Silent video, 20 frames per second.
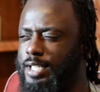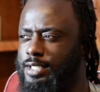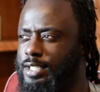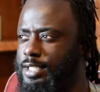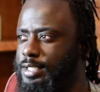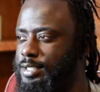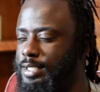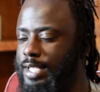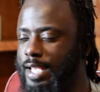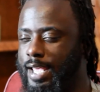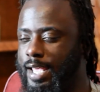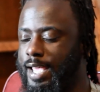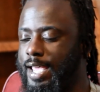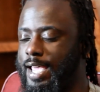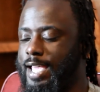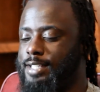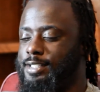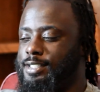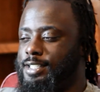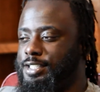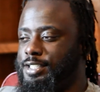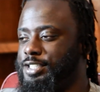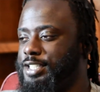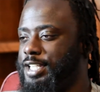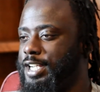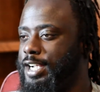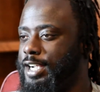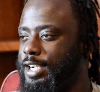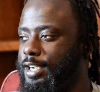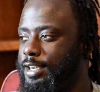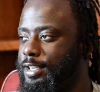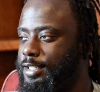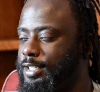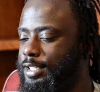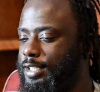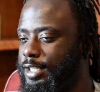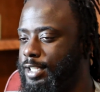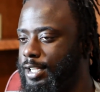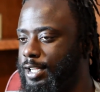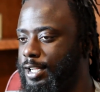I just actually shared
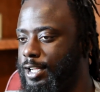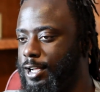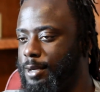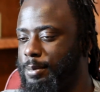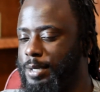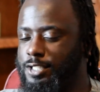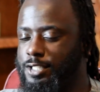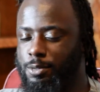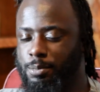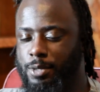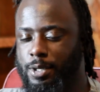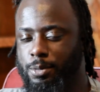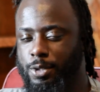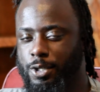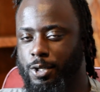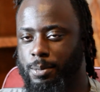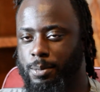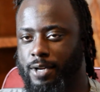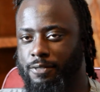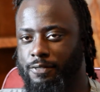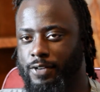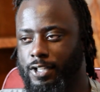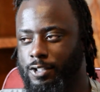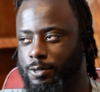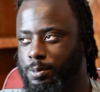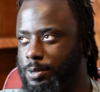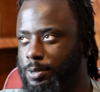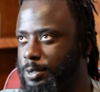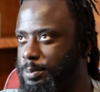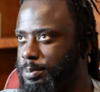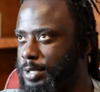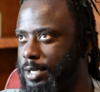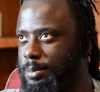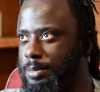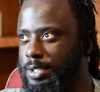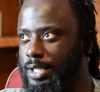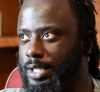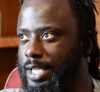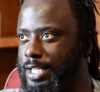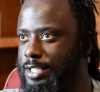as a memory on my Facebook
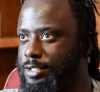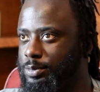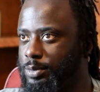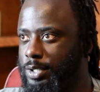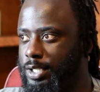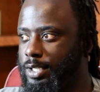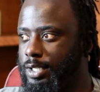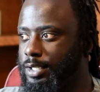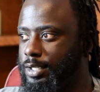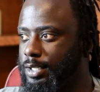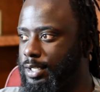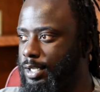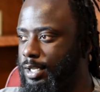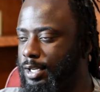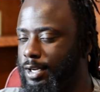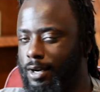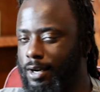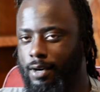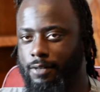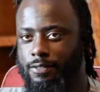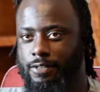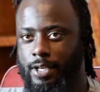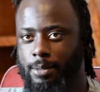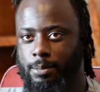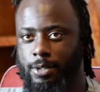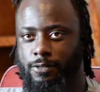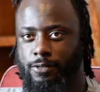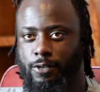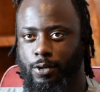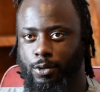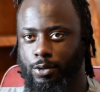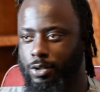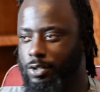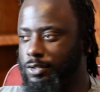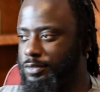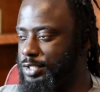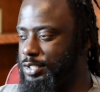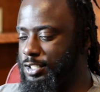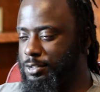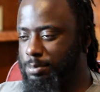probably last week, our family photo
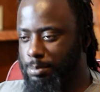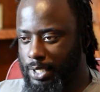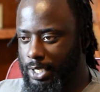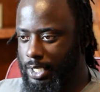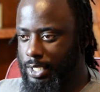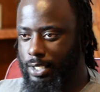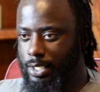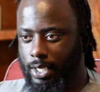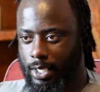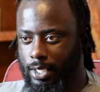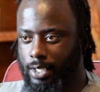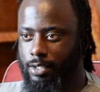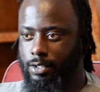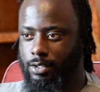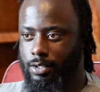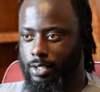of just me, Nick, and